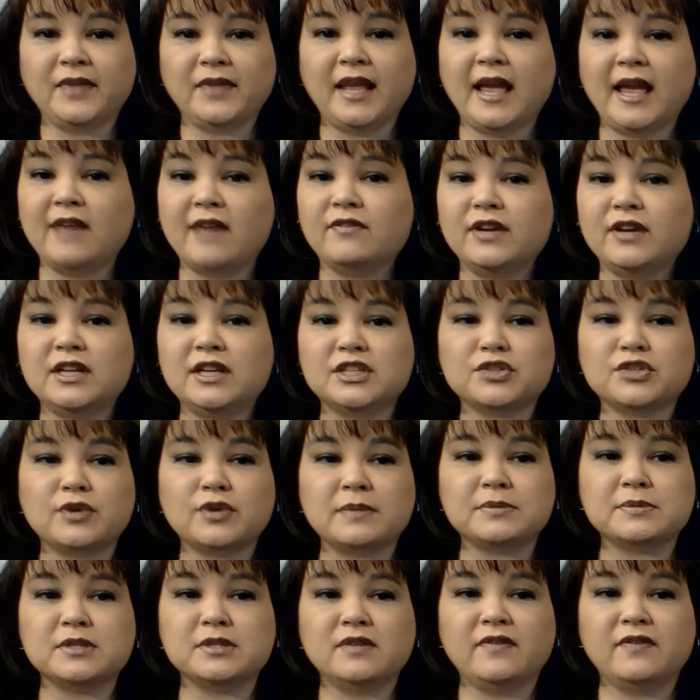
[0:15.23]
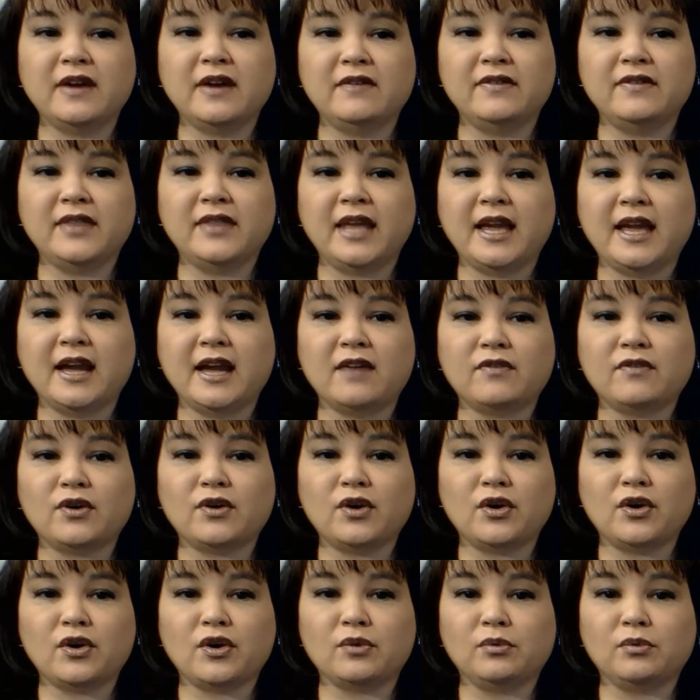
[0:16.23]
Every description of heaven they ever
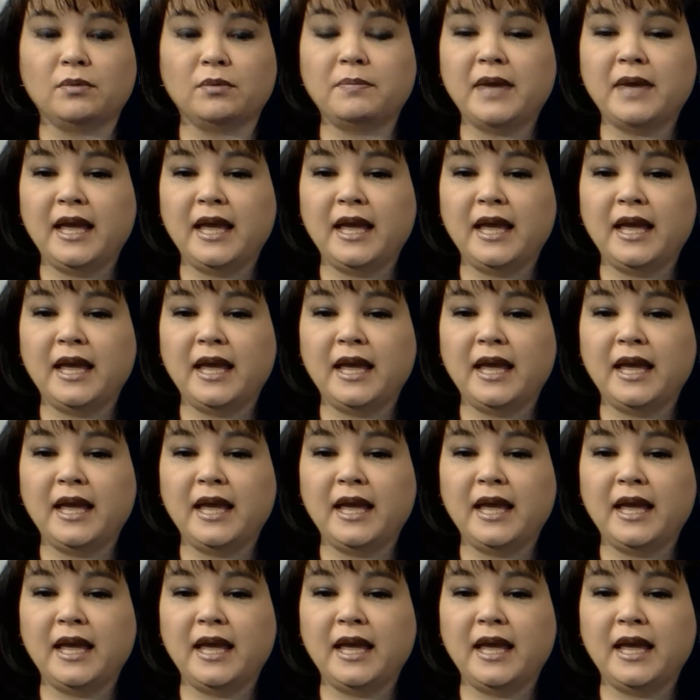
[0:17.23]
heard will